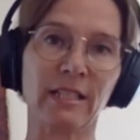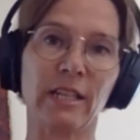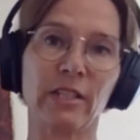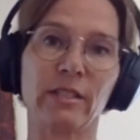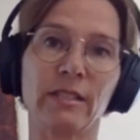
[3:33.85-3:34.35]

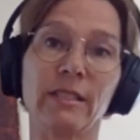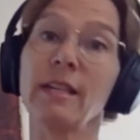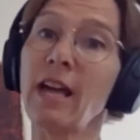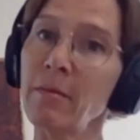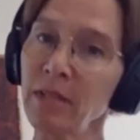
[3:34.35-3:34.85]
Nations
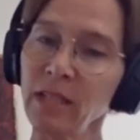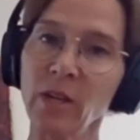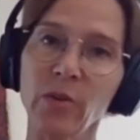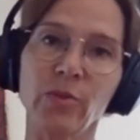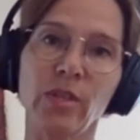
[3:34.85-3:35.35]
climate
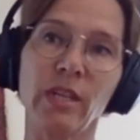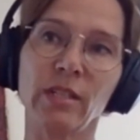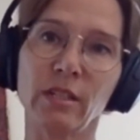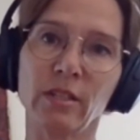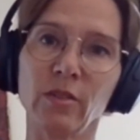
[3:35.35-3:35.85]

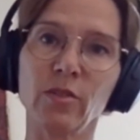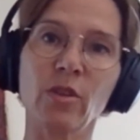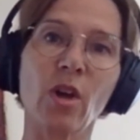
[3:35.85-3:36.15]
negotiations,